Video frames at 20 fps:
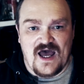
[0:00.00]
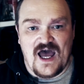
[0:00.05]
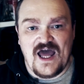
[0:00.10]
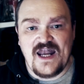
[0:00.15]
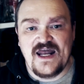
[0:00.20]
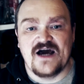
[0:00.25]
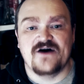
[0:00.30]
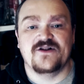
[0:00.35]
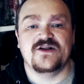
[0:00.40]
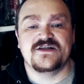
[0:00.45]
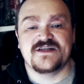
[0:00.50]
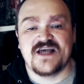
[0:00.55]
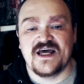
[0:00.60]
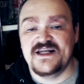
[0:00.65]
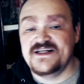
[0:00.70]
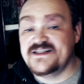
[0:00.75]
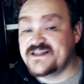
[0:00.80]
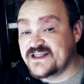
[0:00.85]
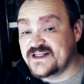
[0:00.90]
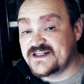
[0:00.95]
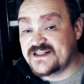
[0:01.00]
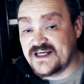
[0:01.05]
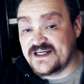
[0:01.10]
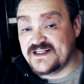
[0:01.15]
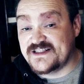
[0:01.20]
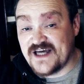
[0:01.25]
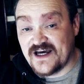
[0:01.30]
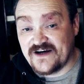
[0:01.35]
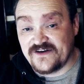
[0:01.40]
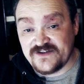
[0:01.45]
Anyhow, let's get into the
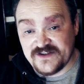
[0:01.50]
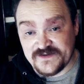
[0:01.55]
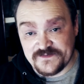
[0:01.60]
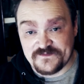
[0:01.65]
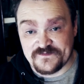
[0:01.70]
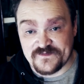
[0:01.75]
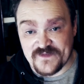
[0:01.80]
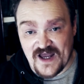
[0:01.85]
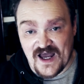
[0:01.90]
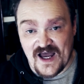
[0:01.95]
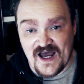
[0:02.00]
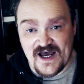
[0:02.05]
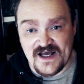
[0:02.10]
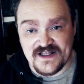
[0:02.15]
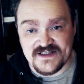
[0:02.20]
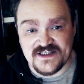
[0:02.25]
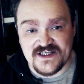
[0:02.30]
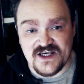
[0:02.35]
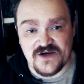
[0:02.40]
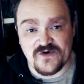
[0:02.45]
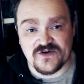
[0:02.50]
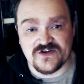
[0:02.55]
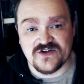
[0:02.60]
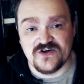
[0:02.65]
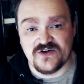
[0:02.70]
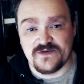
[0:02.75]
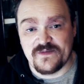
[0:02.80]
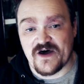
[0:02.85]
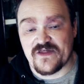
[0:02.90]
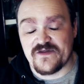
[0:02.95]
details and see what's
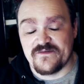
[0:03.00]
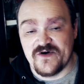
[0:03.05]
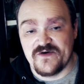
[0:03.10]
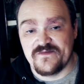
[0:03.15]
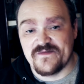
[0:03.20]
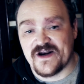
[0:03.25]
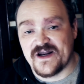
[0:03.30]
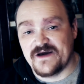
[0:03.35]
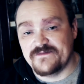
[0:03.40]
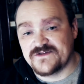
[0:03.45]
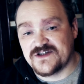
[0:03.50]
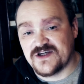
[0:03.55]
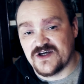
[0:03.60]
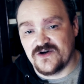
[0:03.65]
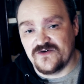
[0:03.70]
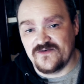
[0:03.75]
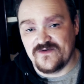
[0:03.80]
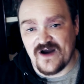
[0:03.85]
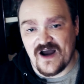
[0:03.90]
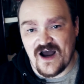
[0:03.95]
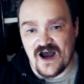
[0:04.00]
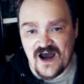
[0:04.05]
good about the Moonman M2